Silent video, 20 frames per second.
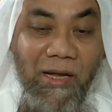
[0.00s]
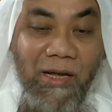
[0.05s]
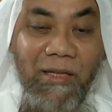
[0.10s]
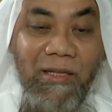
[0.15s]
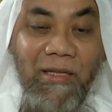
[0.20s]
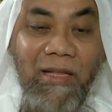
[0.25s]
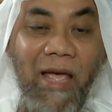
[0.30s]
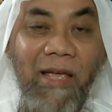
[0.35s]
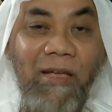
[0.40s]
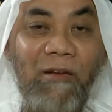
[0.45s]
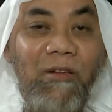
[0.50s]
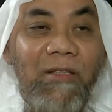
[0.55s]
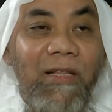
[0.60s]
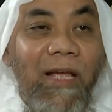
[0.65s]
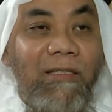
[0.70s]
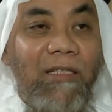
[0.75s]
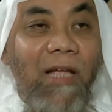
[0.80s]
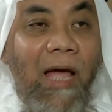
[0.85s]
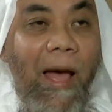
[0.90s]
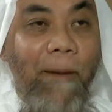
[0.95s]
they
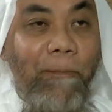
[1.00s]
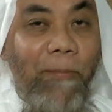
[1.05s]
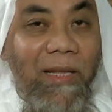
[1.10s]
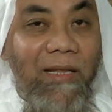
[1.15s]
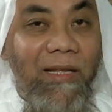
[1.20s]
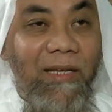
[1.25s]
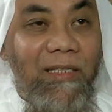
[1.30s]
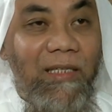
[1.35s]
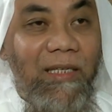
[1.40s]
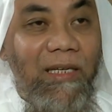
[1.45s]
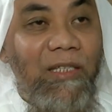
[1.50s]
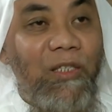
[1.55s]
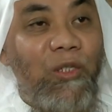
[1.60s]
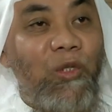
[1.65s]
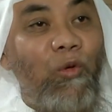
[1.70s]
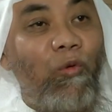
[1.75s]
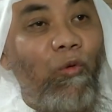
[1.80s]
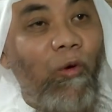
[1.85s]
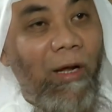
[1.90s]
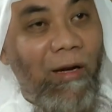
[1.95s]
connect happiness
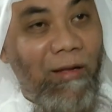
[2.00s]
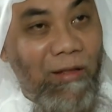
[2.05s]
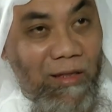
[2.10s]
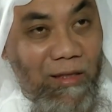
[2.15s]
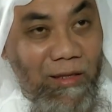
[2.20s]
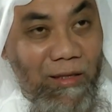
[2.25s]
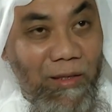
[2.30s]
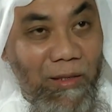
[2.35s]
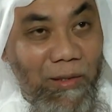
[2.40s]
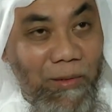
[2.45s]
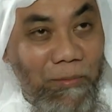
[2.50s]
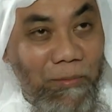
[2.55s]
into wealth.